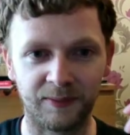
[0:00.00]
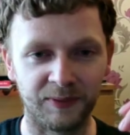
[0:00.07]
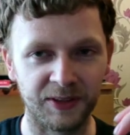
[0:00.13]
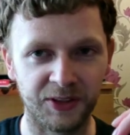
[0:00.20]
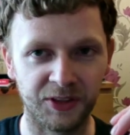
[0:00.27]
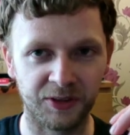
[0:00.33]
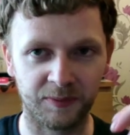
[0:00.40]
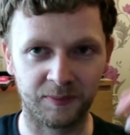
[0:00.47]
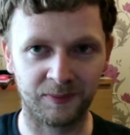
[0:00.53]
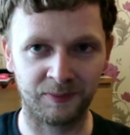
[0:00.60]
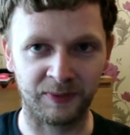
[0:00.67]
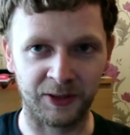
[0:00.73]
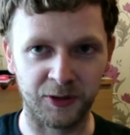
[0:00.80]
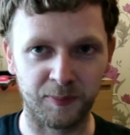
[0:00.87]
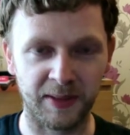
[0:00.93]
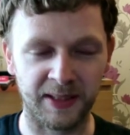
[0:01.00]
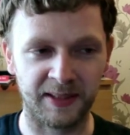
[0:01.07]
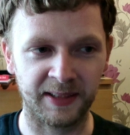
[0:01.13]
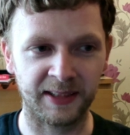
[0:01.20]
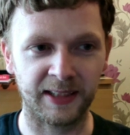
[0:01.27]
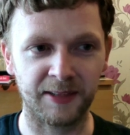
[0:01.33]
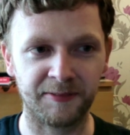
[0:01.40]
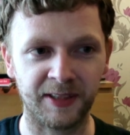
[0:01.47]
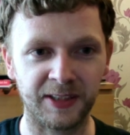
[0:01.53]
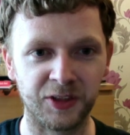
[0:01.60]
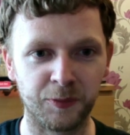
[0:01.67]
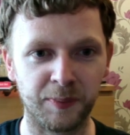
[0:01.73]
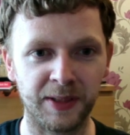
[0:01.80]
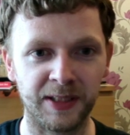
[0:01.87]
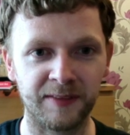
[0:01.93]
Which, when you're playing half
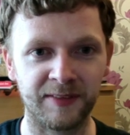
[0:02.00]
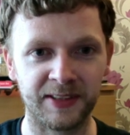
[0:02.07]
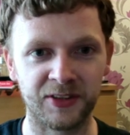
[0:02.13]
HP,